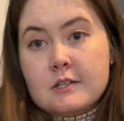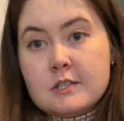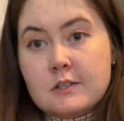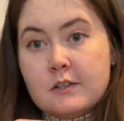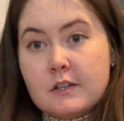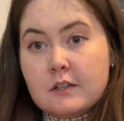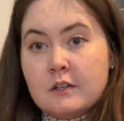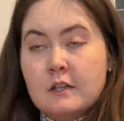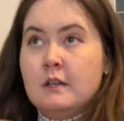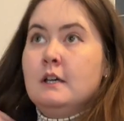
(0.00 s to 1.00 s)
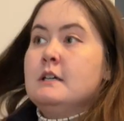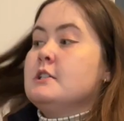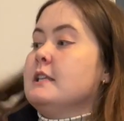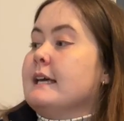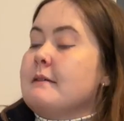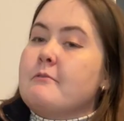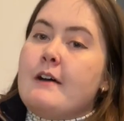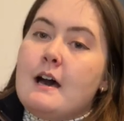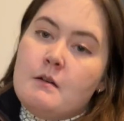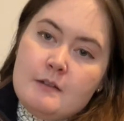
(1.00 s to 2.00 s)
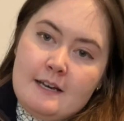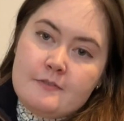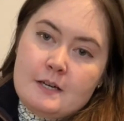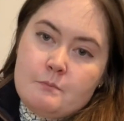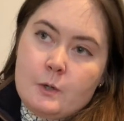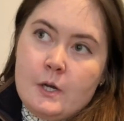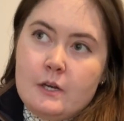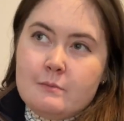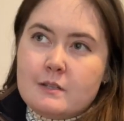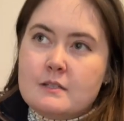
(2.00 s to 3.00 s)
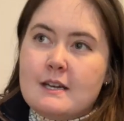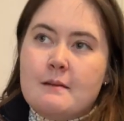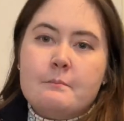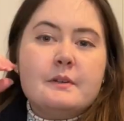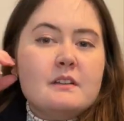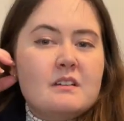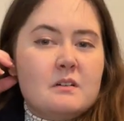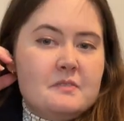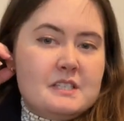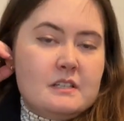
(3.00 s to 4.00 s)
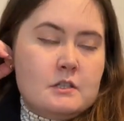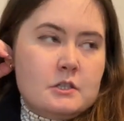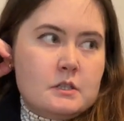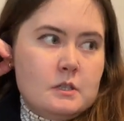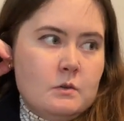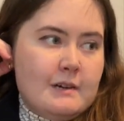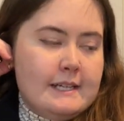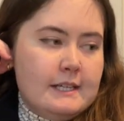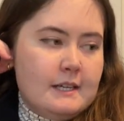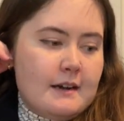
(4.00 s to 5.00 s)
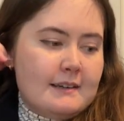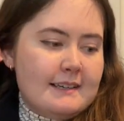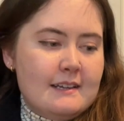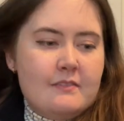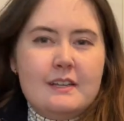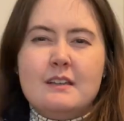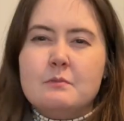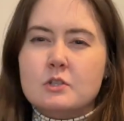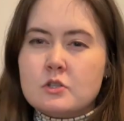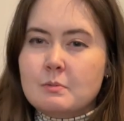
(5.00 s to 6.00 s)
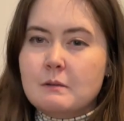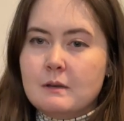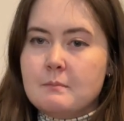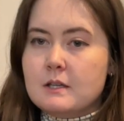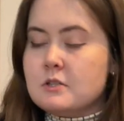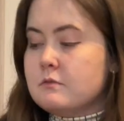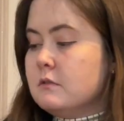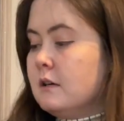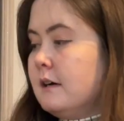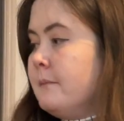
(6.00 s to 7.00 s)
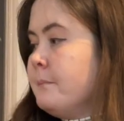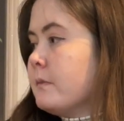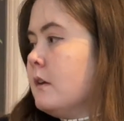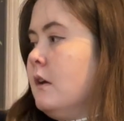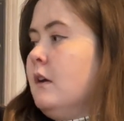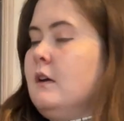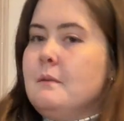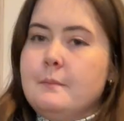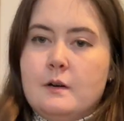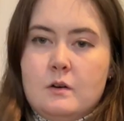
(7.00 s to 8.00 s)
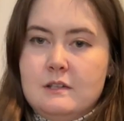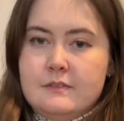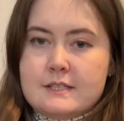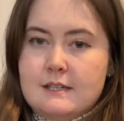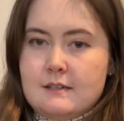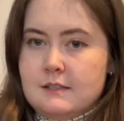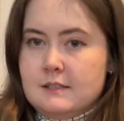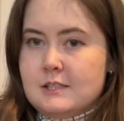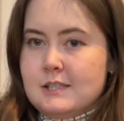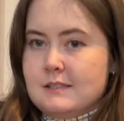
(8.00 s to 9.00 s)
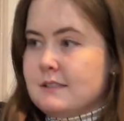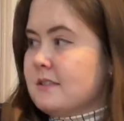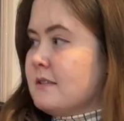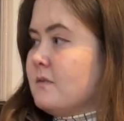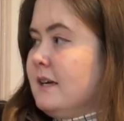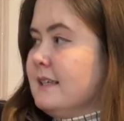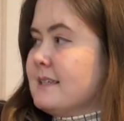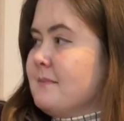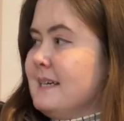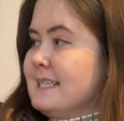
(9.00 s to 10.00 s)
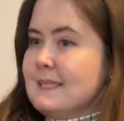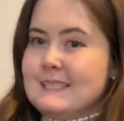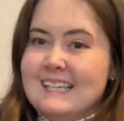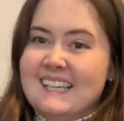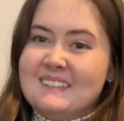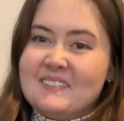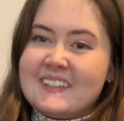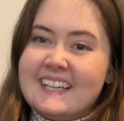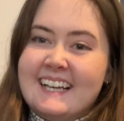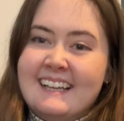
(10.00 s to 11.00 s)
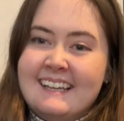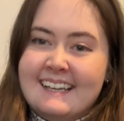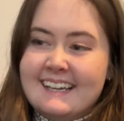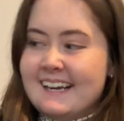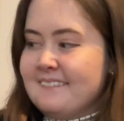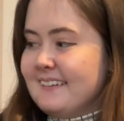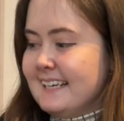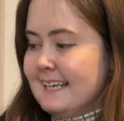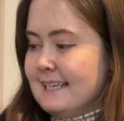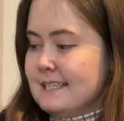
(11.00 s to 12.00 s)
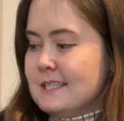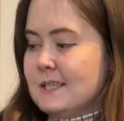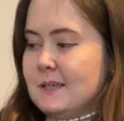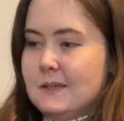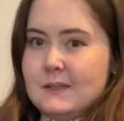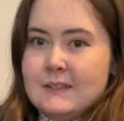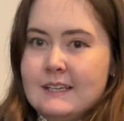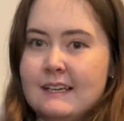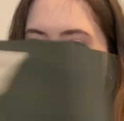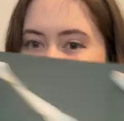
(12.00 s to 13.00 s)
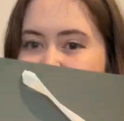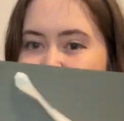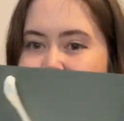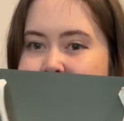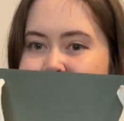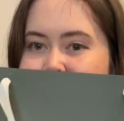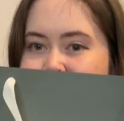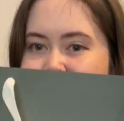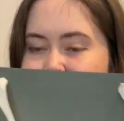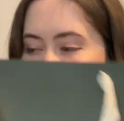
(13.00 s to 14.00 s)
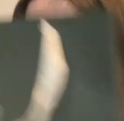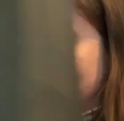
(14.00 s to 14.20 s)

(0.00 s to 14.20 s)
to the game fair and left Amber at home, because Amber, obviously, she's still quite young, and I think it would just be a bit much for her. But Olive is knackered. She's just finding somewhere to sleep. And then I went into Hair and Heather.